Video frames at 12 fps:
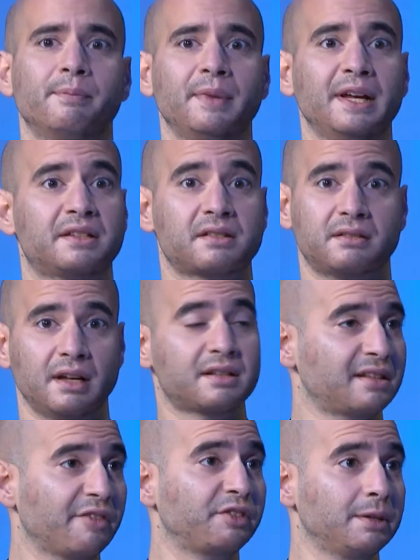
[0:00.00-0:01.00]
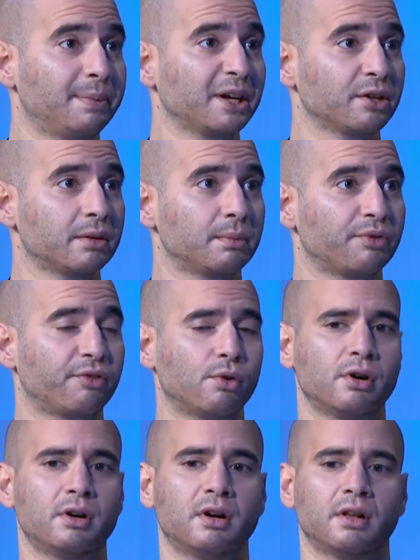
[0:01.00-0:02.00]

It's definitely bigger than before.